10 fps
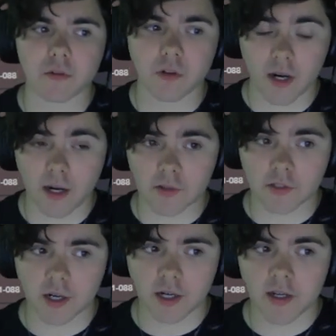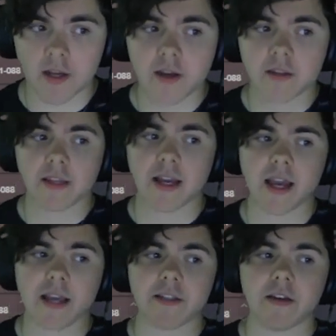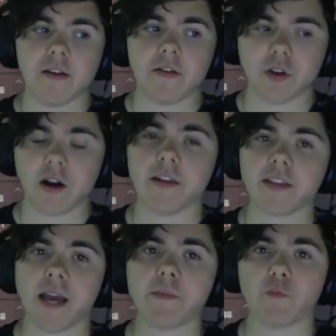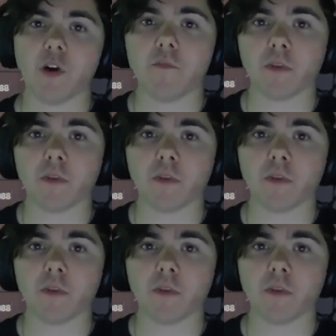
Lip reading: character card that has Dawn ×1.